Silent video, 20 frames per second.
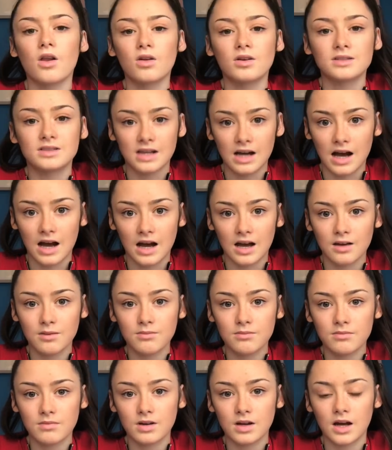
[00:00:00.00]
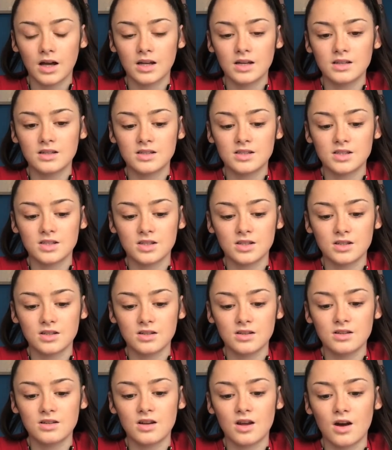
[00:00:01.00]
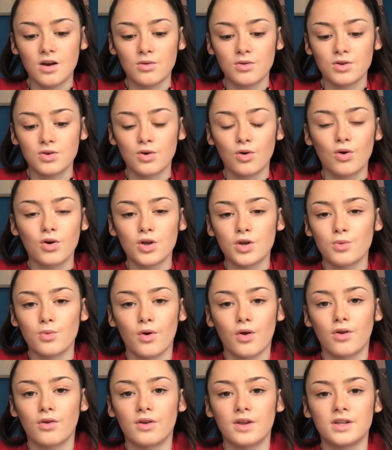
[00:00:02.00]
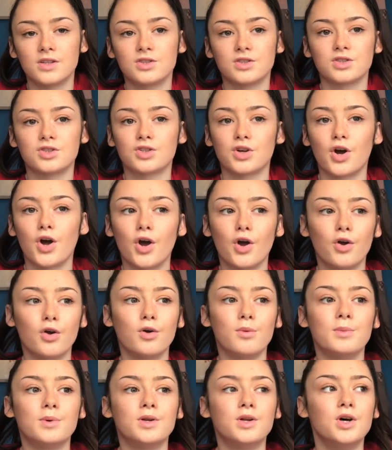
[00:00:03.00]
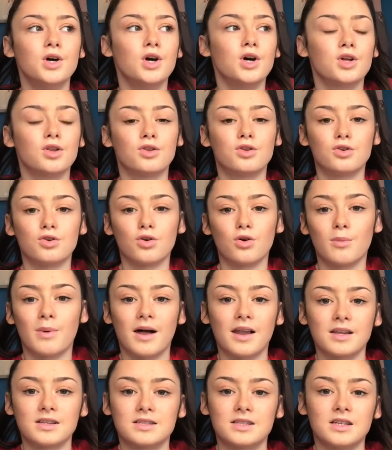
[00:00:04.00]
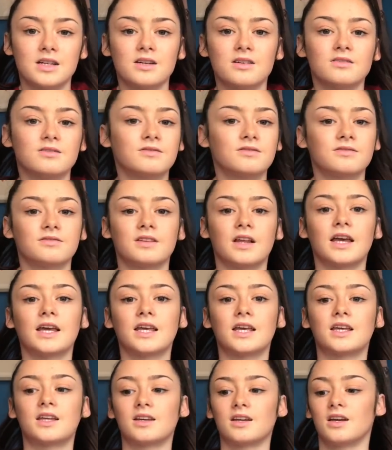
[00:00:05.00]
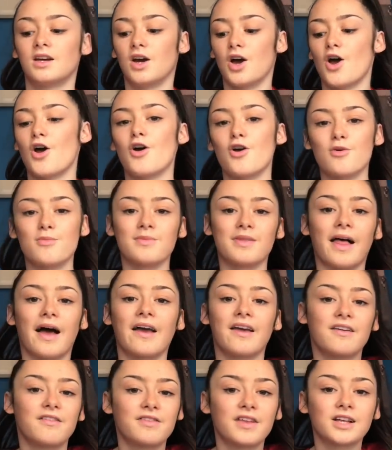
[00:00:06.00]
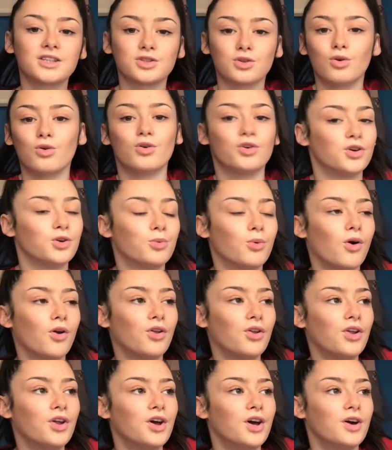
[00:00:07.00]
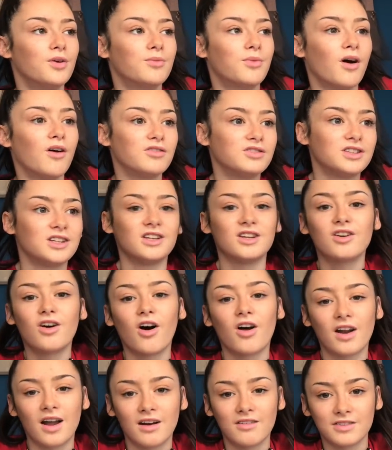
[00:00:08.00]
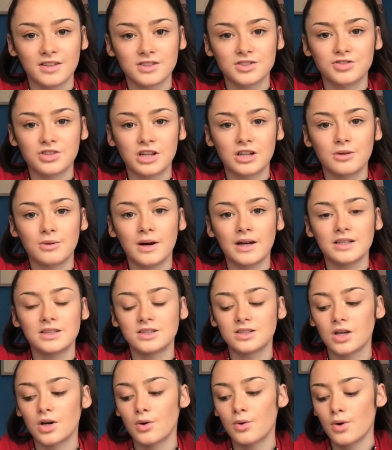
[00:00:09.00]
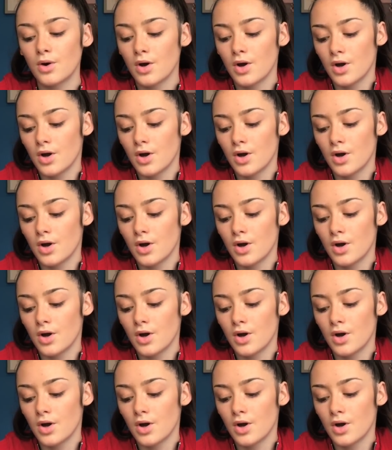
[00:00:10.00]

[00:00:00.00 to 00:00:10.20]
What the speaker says: a long time, and you know, all you want is just your home and the normality of like home life, that's all you want, but obviously you can't have that straight away. So